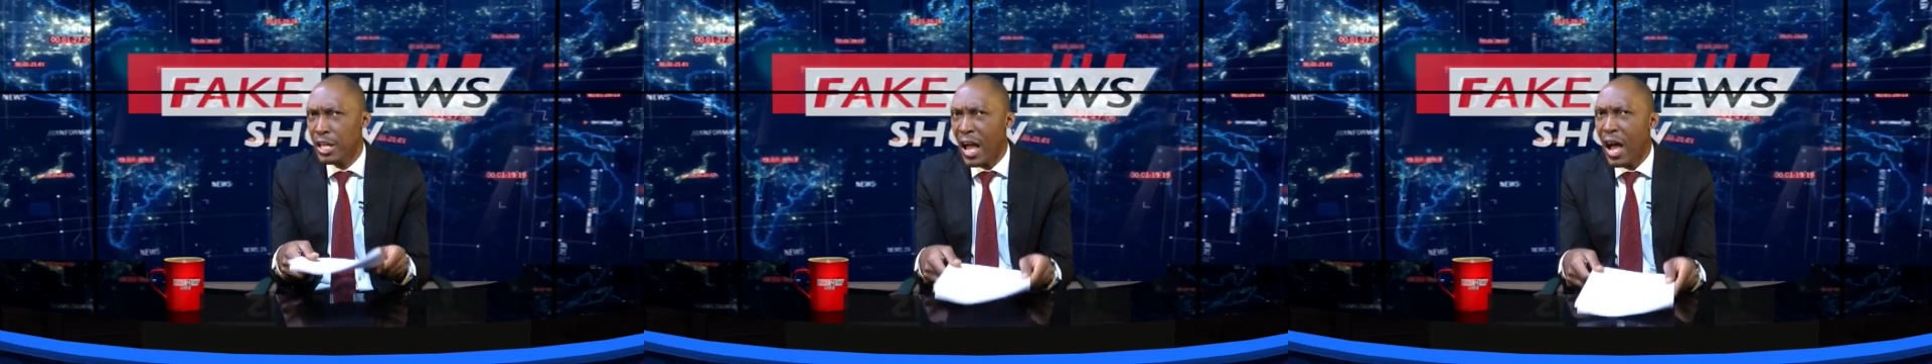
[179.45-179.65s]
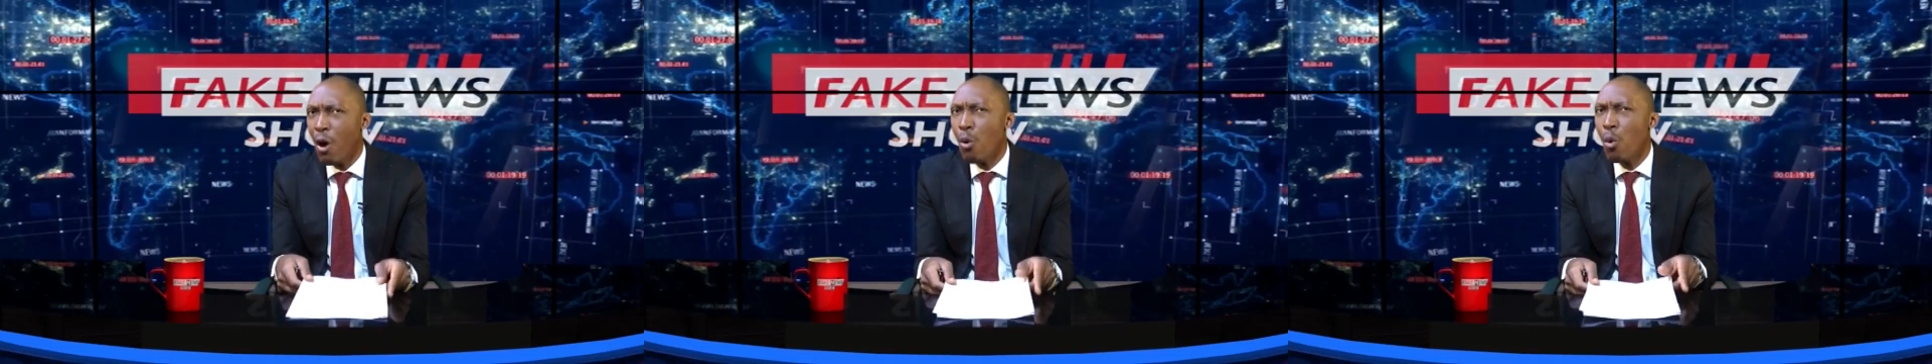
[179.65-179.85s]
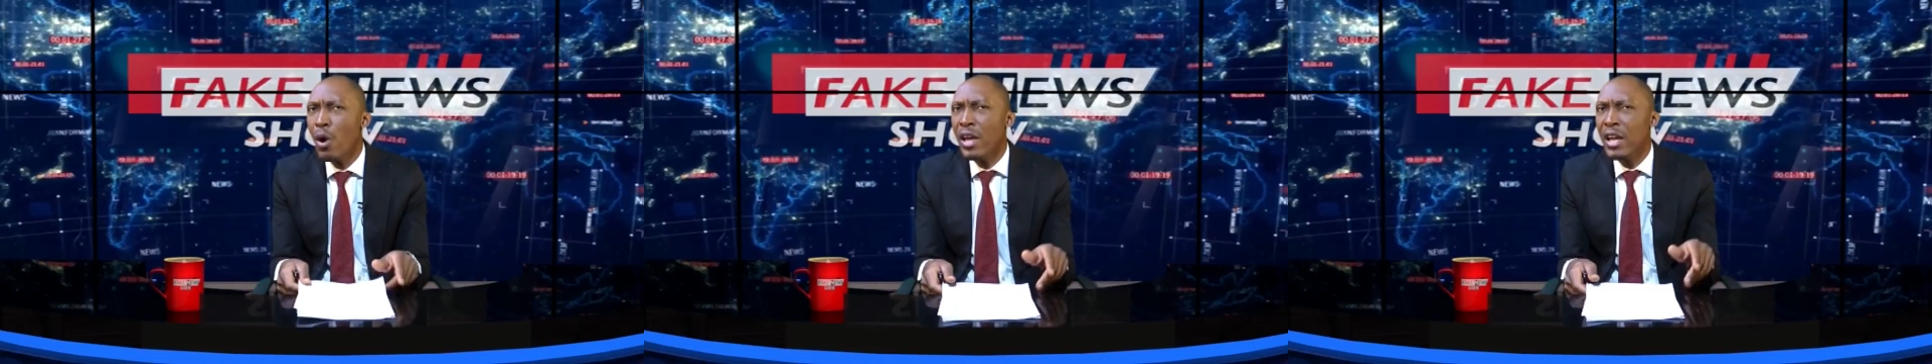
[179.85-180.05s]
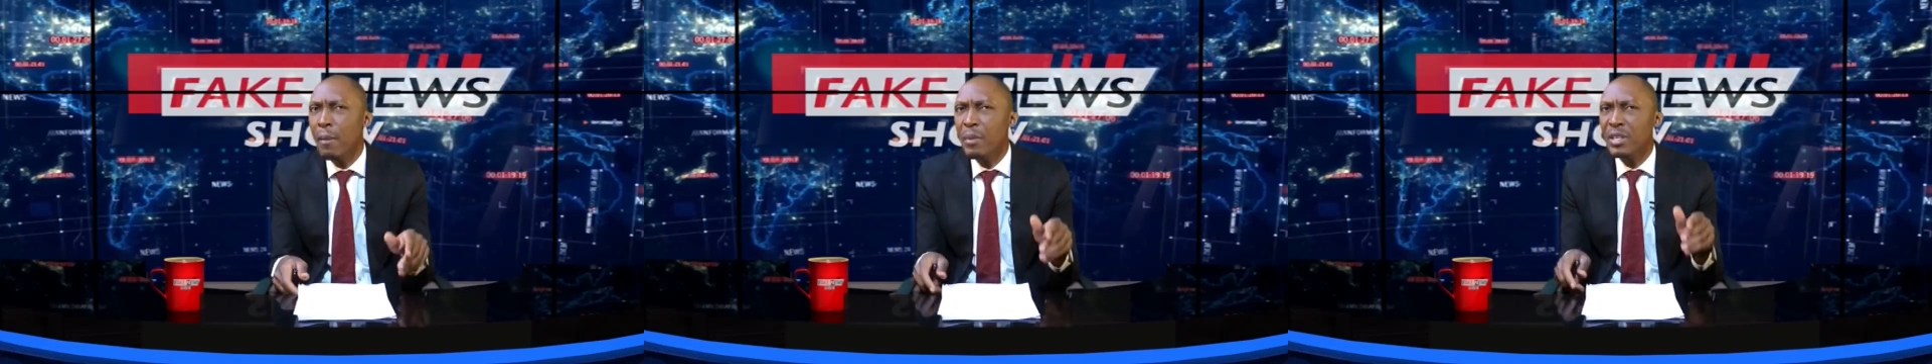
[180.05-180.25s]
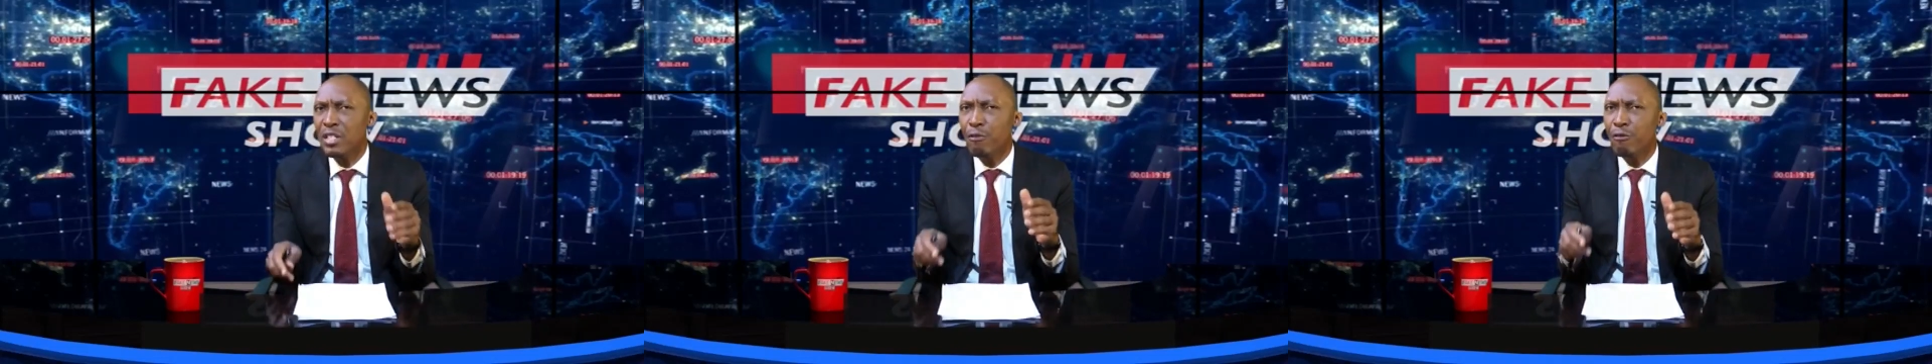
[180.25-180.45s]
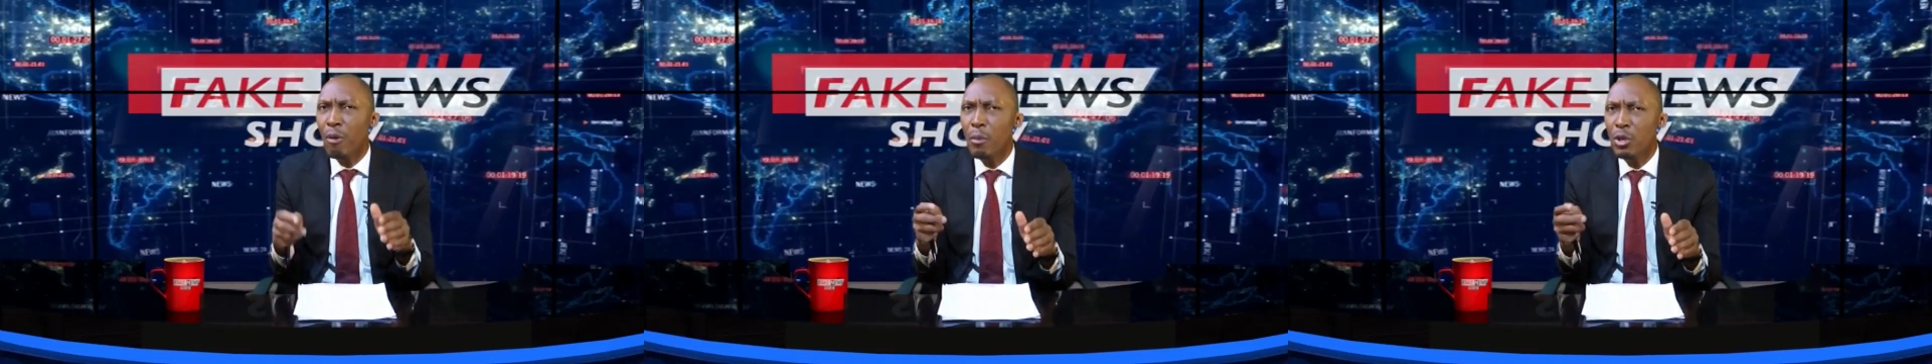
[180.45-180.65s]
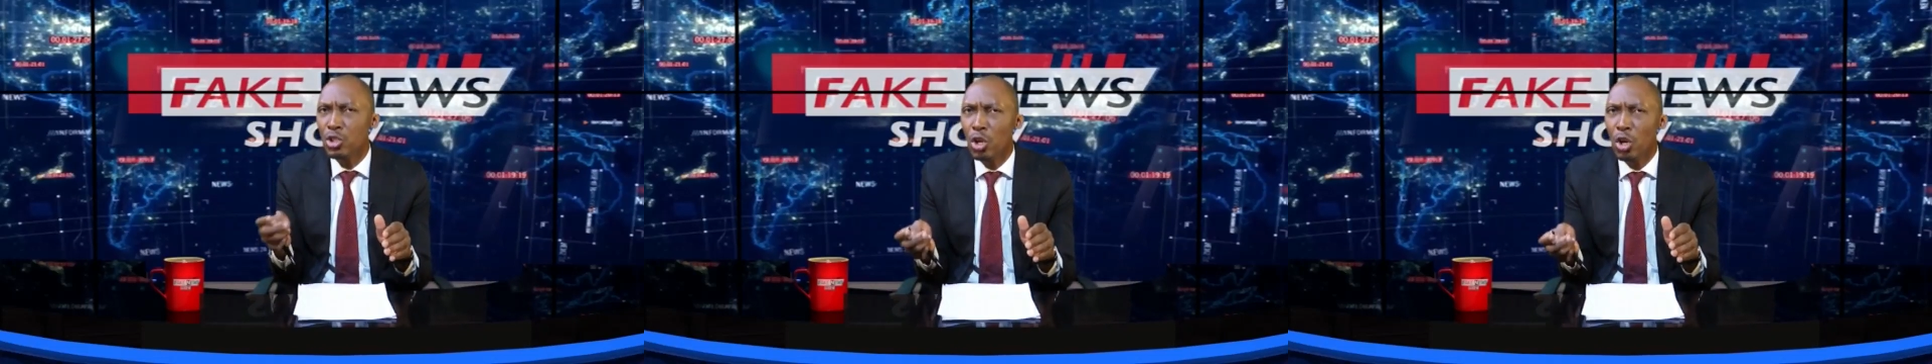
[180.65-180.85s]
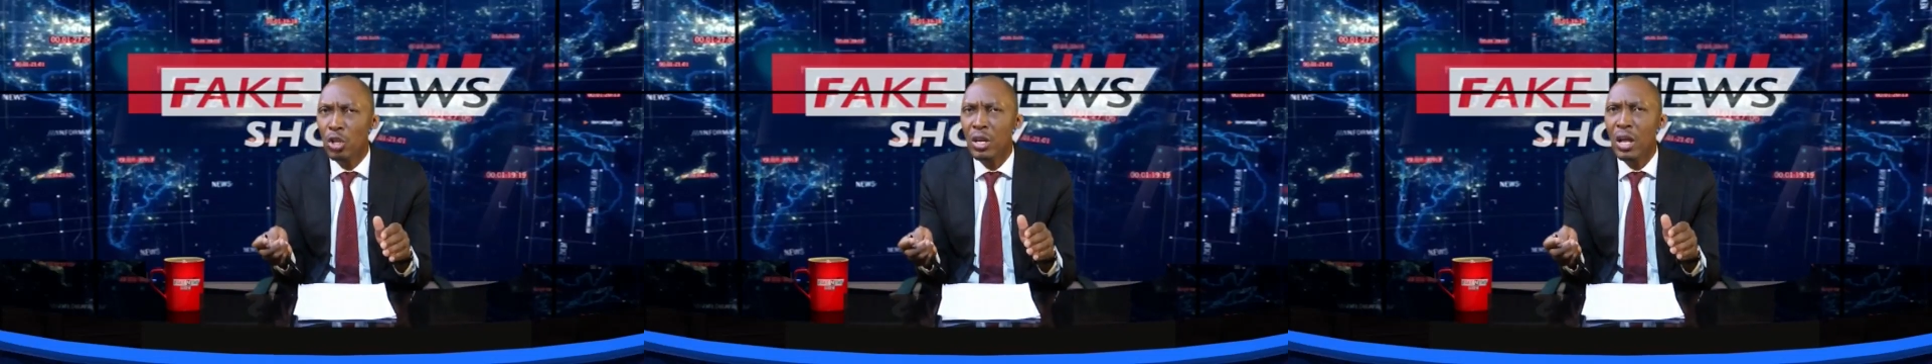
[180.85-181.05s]
how
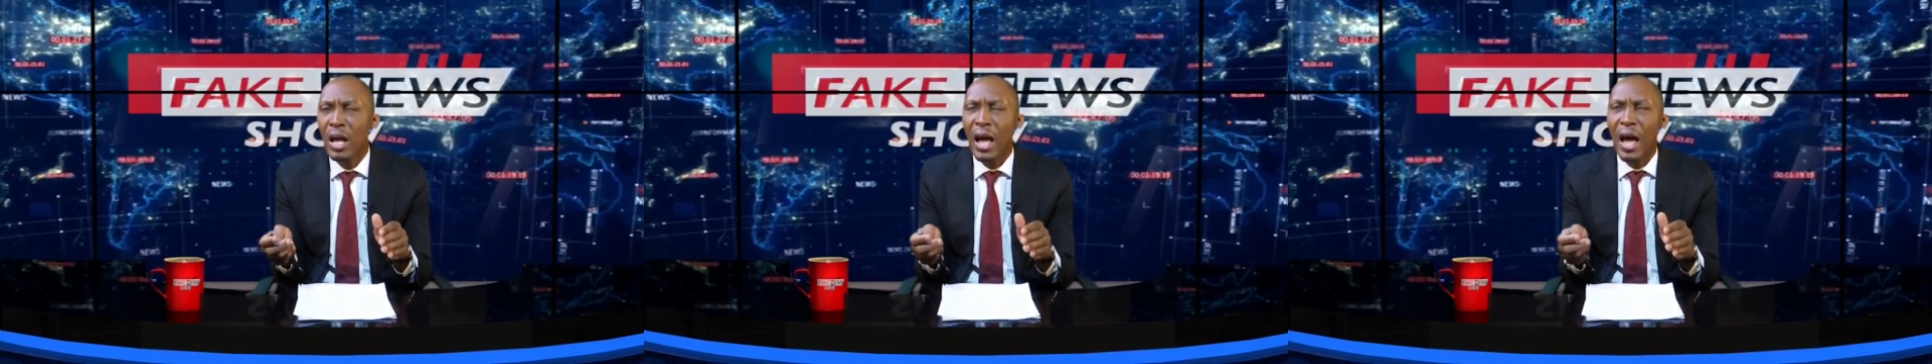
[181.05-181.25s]
misinformation